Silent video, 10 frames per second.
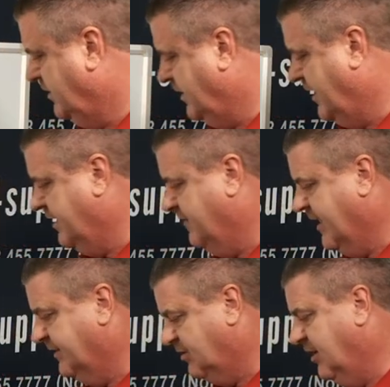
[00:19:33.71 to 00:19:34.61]
Now you
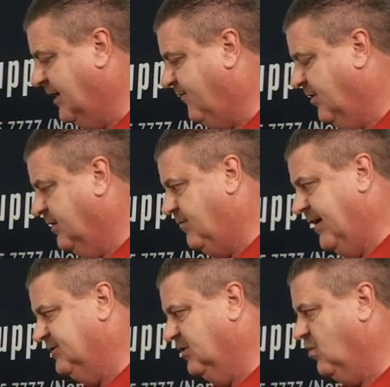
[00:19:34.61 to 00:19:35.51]
got three different
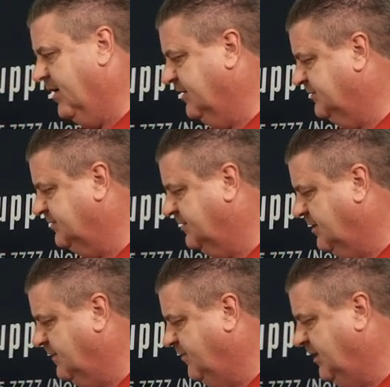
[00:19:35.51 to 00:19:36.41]
basic ways
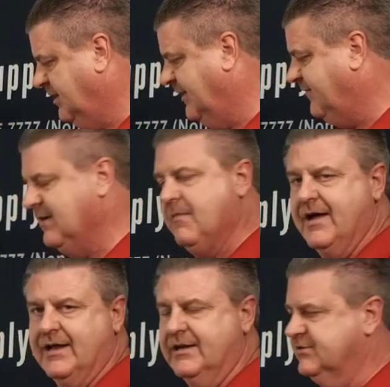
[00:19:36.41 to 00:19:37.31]
of the lifting
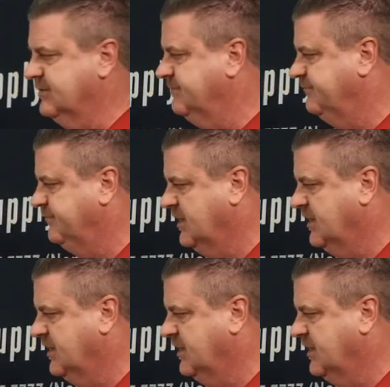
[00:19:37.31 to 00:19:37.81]
mechanism.